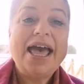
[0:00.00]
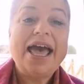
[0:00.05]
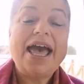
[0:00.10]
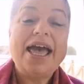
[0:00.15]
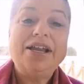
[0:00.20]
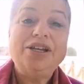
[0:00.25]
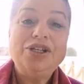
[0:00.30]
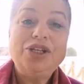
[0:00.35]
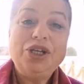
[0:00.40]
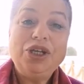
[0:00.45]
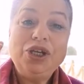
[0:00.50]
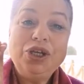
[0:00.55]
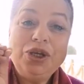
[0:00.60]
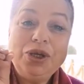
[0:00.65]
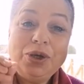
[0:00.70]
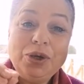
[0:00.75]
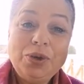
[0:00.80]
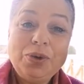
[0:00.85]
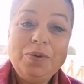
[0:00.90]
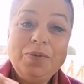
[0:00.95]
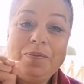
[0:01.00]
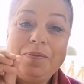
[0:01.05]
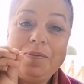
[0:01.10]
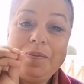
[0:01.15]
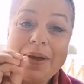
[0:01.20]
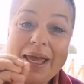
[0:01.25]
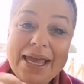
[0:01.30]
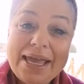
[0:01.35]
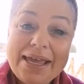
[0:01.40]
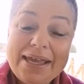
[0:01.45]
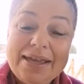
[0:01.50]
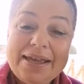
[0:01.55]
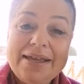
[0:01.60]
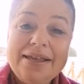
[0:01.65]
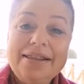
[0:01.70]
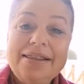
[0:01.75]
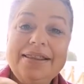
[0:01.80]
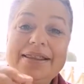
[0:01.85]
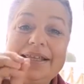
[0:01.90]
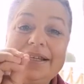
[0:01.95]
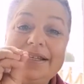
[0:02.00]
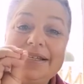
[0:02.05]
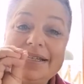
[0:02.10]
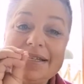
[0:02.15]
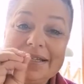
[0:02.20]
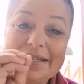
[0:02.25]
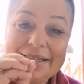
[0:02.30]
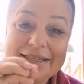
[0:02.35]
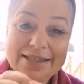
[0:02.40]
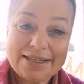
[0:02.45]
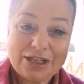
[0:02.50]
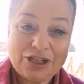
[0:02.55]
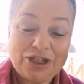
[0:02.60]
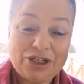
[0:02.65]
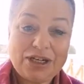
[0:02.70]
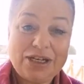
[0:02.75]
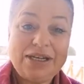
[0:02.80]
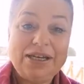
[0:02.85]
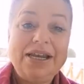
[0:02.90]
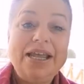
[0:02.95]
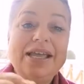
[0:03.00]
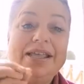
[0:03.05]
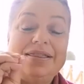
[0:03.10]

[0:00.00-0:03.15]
and you make the decision